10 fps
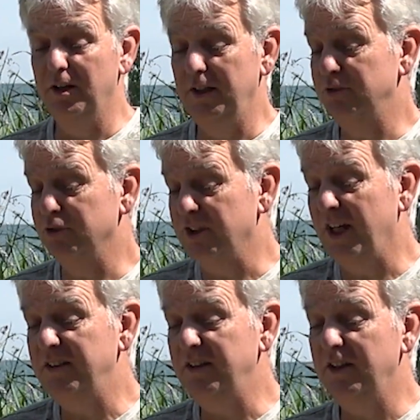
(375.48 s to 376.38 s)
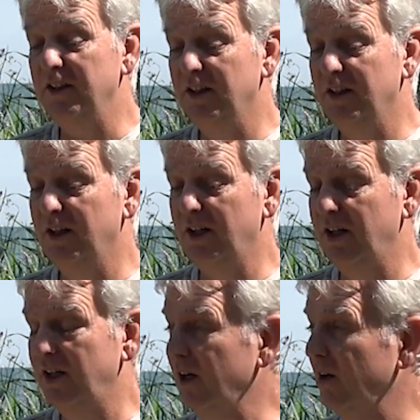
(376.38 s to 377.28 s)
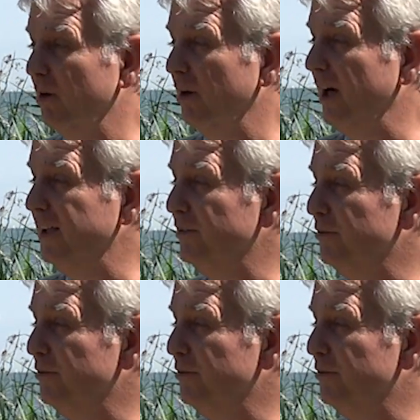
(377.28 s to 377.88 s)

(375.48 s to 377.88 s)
in society, and you